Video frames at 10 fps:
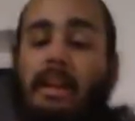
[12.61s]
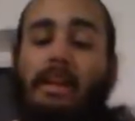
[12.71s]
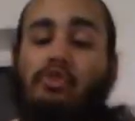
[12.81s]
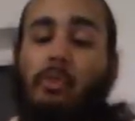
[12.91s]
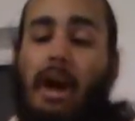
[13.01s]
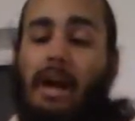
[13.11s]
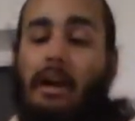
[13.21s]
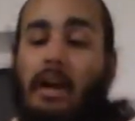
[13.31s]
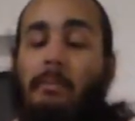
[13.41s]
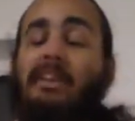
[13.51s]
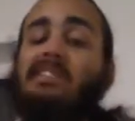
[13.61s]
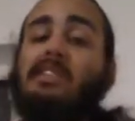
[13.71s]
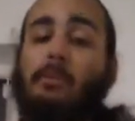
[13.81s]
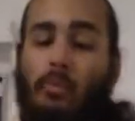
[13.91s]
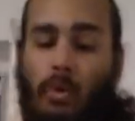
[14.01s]
And here's why. Because
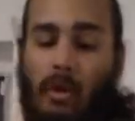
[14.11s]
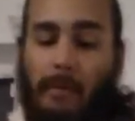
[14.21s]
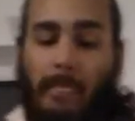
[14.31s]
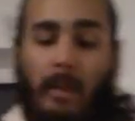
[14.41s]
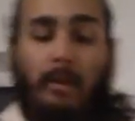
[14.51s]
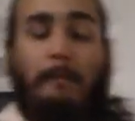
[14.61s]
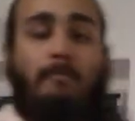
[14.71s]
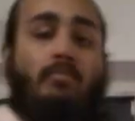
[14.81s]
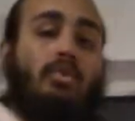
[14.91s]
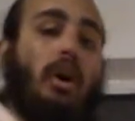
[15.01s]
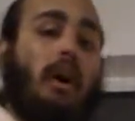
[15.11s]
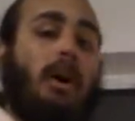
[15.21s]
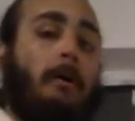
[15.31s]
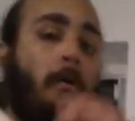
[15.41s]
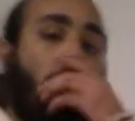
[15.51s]
number one,
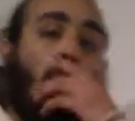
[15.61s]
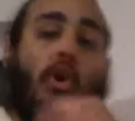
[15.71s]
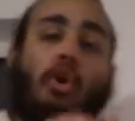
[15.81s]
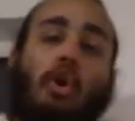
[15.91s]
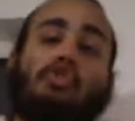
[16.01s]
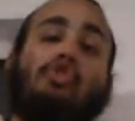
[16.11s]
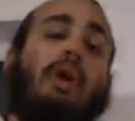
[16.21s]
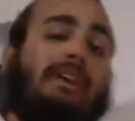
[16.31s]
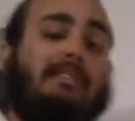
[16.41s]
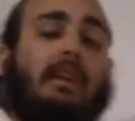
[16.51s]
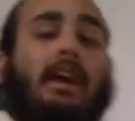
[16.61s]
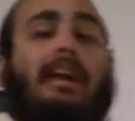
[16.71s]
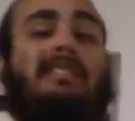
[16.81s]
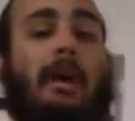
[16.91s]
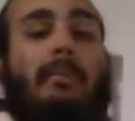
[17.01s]
who the world calls Christ
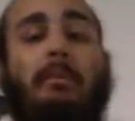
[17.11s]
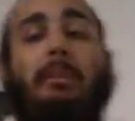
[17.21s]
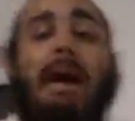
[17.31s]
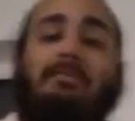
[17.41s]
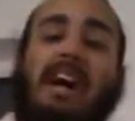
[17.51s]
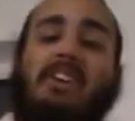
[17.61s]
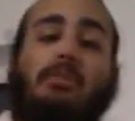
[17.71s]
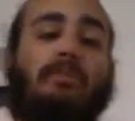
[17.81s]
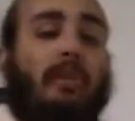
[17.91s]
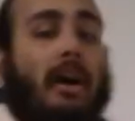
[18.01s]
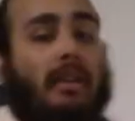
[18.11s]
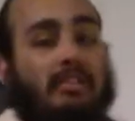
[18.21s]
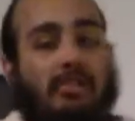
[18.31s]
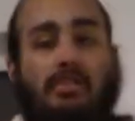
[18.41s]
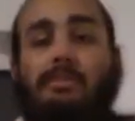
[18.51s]
is coming to baptize with fire,
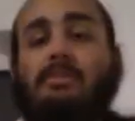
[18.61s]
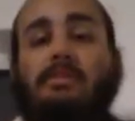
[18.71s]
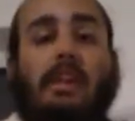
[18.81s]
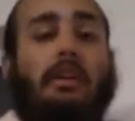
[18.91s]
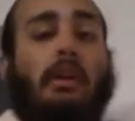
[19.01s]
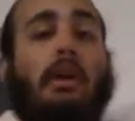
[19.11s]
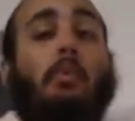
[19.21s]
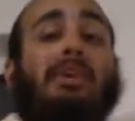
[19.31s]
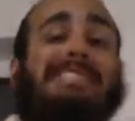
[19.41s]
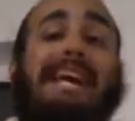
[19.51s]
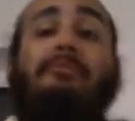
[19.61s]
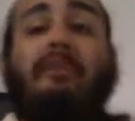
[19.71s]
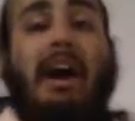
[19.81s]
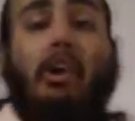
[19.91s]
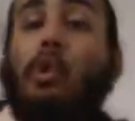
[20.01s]
as the scriptures say. What's that
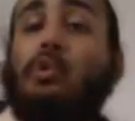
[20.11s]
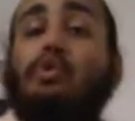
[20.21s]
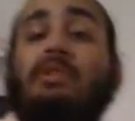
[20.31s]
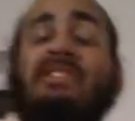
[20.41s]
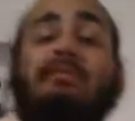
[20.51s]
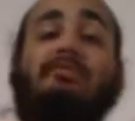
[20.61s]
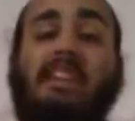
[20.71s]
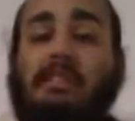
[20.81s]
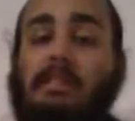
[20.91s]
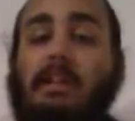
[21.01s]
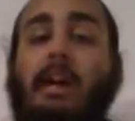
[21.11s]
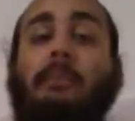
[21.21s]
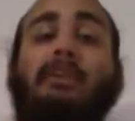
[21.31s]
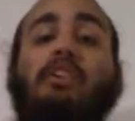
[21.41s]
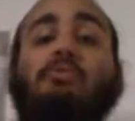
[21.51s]
fire? Going through this affliction.
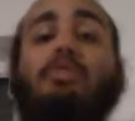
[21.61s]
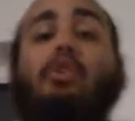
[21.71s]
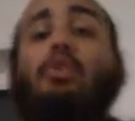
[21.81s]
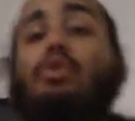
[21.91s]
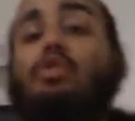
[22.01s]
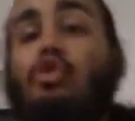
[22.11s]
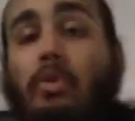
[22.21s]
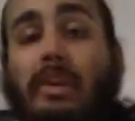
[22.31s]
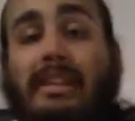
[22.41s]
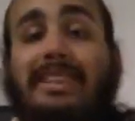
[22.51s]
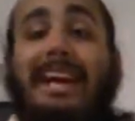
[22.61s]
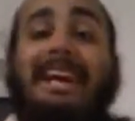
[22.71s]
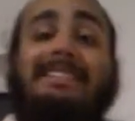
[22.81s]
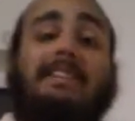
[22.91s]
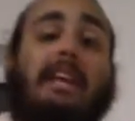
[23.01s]
Because what the Lord is doing is
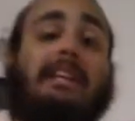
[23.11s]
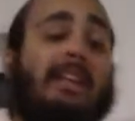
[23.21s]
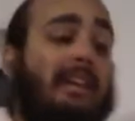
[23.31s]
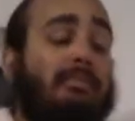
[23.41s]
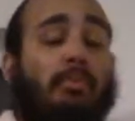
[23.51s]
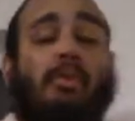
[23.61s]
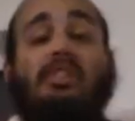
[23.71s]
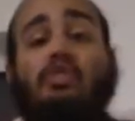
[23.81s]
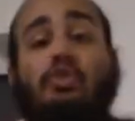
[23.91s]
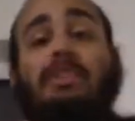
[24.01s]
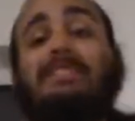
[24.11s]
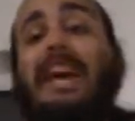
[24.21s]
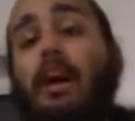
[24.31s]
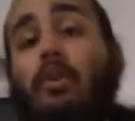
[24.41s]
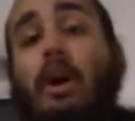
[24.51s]
he's putting us through this
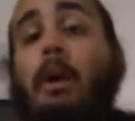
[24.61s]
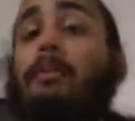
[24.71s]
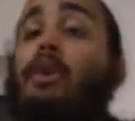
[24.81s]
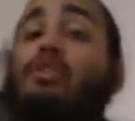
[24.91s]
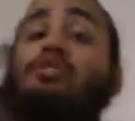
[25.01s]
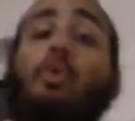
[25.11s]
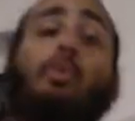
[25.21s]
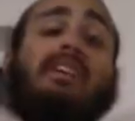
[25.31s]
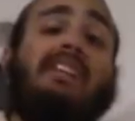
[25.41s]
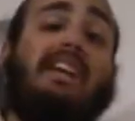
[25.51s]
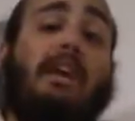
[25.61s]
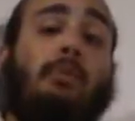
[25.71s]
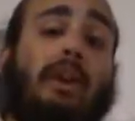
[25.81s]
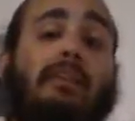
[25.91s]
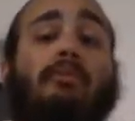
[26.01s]
hell, but only so we can
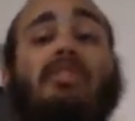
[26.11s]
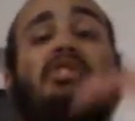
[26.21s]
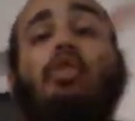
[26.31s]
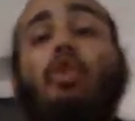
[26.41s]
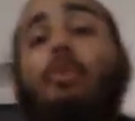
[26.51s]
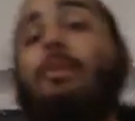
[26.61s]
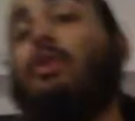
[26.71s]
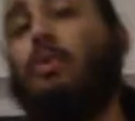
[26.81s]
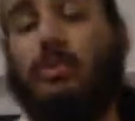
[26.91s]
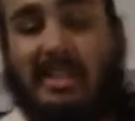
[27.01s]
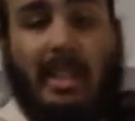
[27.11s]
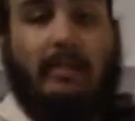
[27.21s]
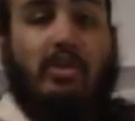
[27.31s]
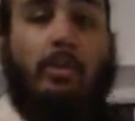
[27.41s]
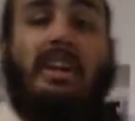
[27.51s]
get ready for this glory we're going to
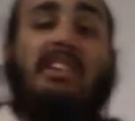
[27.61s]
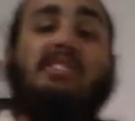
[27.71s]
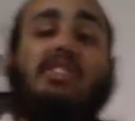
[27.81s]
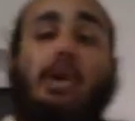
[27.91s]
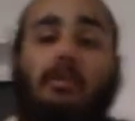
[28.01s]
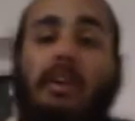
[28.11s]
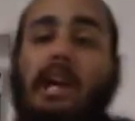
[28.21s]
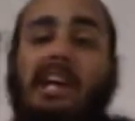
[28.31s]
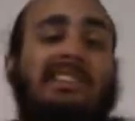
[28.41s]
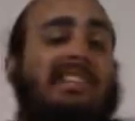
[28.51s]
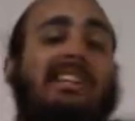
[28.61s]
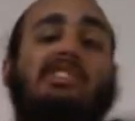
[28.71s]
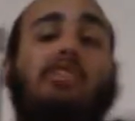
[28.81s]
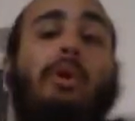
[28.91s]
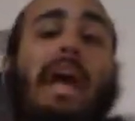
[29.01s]
receive, so we can deserve it. Because he ain't
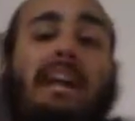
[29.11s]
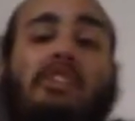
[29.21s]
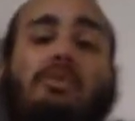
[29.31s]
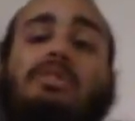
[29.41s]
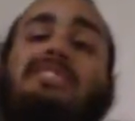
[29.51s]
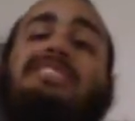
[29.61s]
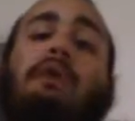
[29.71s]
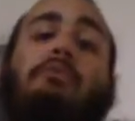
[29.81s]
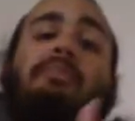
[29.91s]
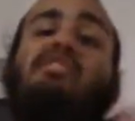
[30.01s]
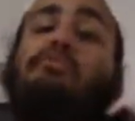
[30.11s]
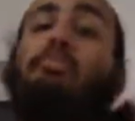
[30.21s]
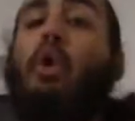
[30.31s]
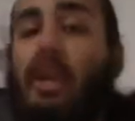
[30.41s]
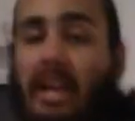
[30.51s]
just going to hand it to us, because that would be
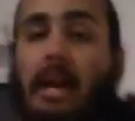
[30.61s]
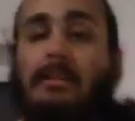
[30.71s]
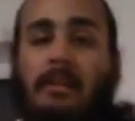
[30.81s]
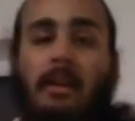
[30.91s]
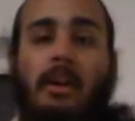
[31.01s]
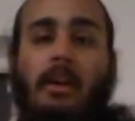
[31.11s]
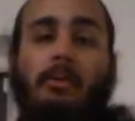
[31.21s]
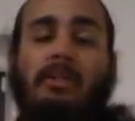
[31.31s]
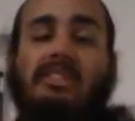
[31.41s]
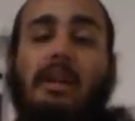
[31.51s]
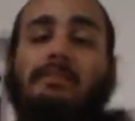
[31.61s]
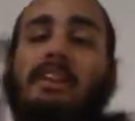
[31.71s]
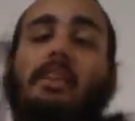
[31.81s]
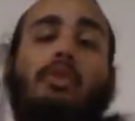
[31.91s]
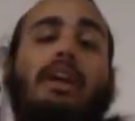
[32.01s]
spoiling us. You understand what I'm
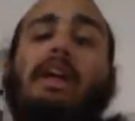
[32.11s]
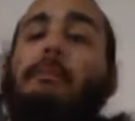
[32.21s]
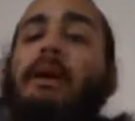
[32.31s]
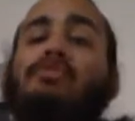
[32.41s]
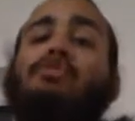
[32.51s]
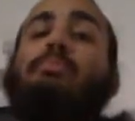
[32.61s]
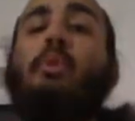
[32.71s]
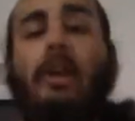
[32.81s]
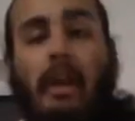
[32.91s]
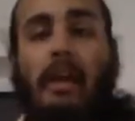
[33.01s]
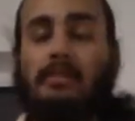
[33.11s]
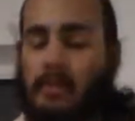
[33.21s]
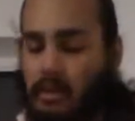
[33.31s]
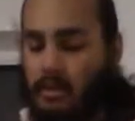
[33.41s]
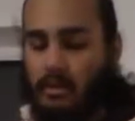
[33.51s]
saying? The Lord ain't about spoiling us.
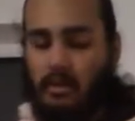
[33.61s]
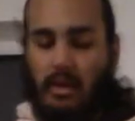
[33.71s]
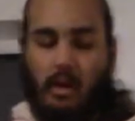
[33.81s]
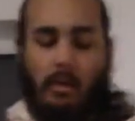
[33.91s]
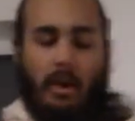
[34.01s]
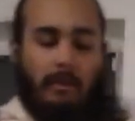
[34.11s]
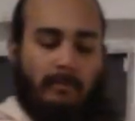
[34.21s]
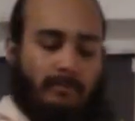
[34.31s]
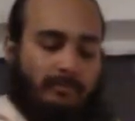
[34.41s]
All right?